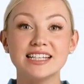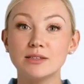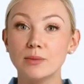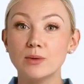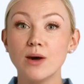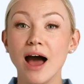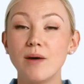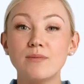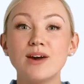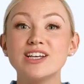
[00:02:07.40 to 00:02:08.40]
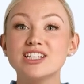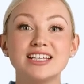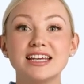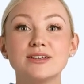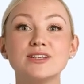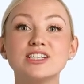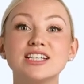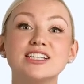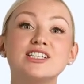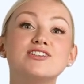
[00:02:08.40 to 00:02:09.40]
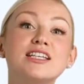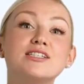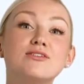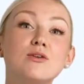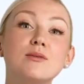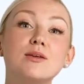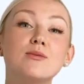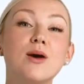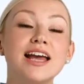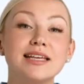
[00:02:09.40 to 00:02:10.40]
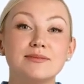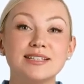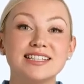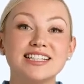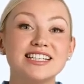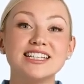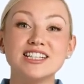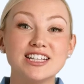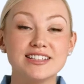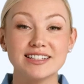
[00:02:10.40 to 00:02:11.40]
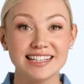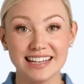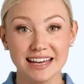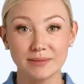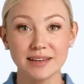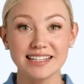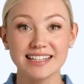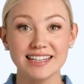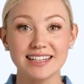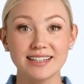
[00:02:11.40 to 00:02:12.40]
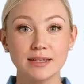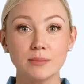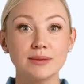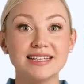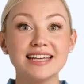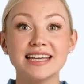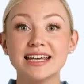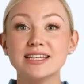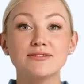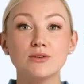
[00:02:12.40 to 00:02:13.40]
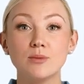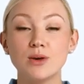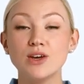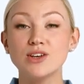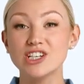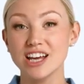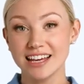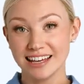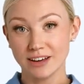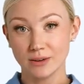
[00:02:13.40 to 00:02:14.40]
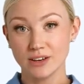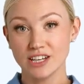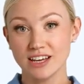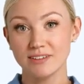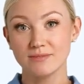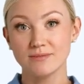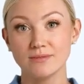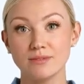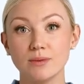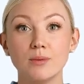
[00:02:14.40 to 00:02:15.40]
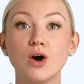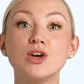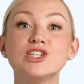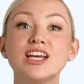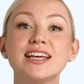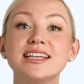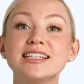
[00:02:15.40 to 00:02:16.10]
explore how emerging technologies are transforming the way businesses achieve sustainability, particularly through blockchain technology. Blockchain is